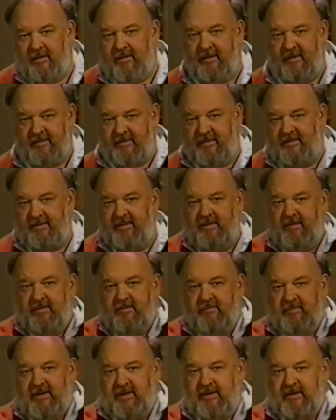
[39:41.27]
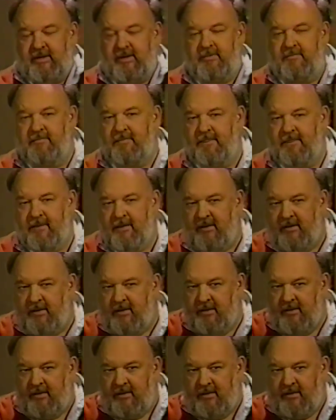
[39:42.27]
as I said in the beginning,
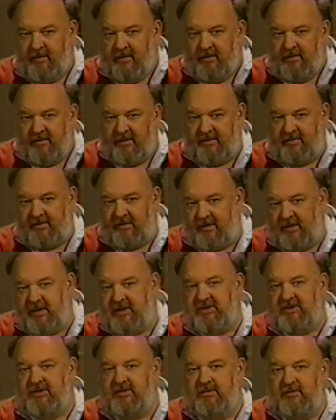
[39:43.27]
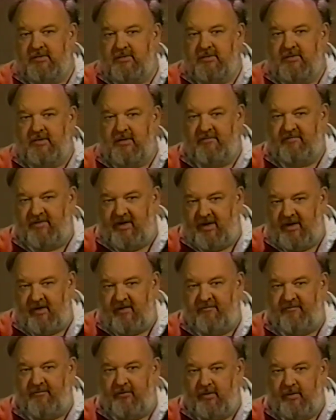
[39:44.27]
the selection of the
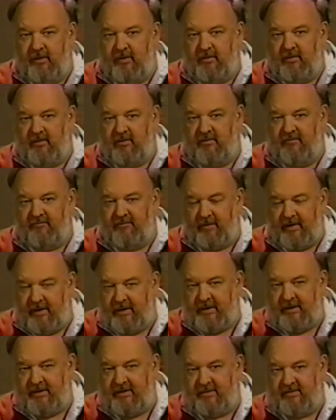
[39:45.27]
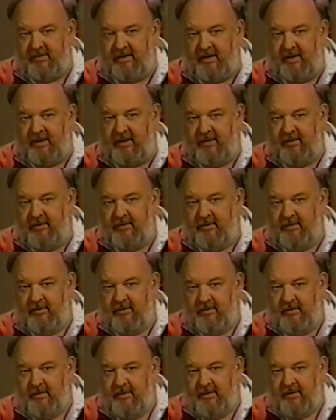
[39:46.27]
airfoil for any design
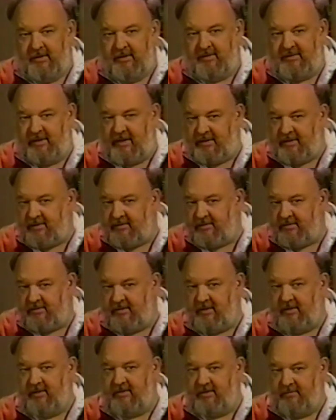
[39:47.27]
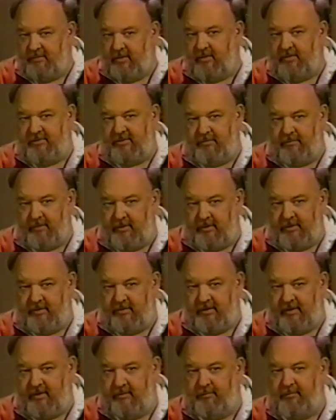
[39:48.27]
is not necessarily the most
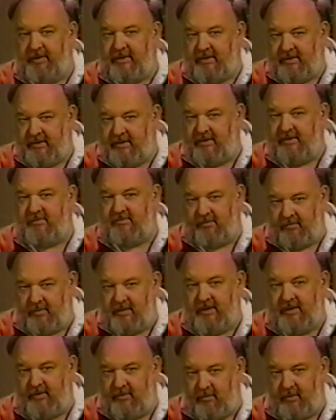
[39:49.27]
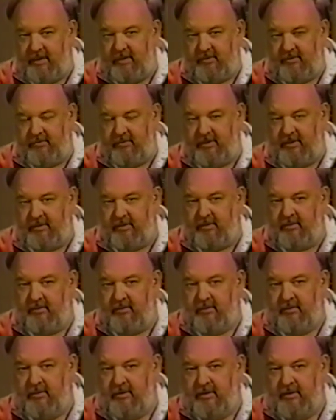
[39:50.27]
important thing, but it is really quite critical.